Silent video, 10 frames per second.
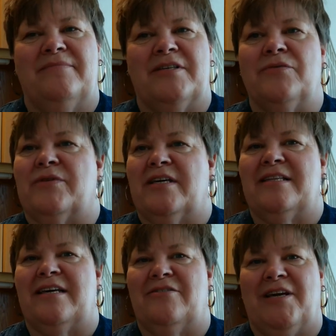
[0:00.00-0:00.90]
don't think
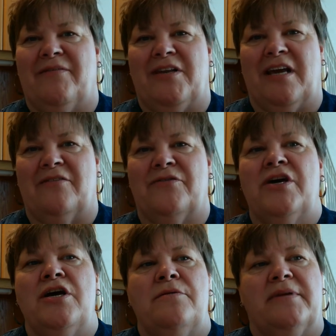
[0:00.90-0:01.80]
that you give enough,
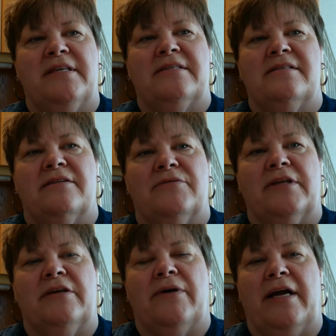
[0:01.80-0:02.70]
but this is a
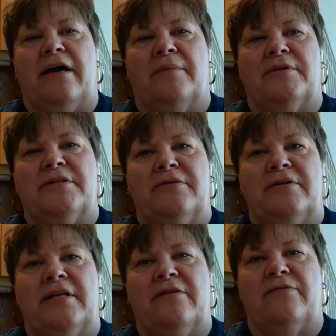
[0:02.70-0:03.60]
really great
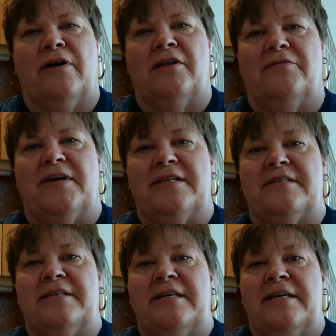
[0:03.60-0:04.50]
opportunity for all of
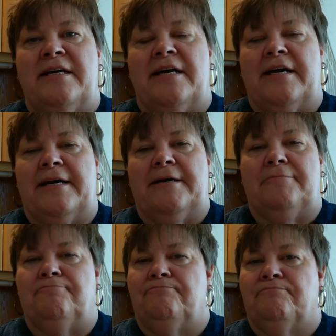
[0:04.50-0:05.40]
us.
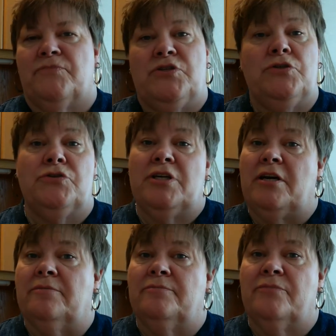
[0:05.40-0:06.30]
Um, to
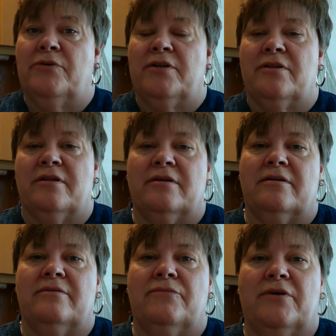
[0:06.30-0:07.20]
share with the,
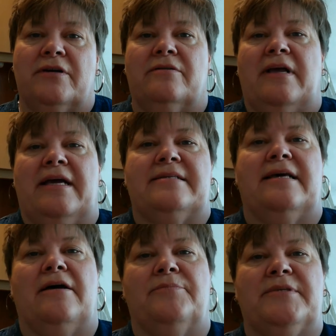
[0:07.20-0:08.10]
what has
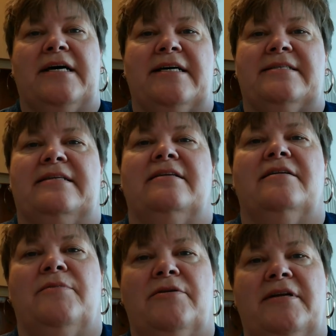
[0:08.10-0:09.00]
helped us in the
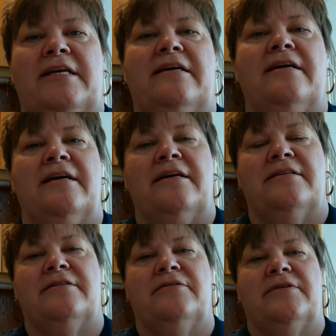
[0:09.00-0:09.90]
community
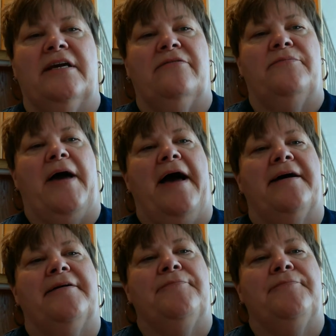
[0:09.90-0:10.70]
to give back.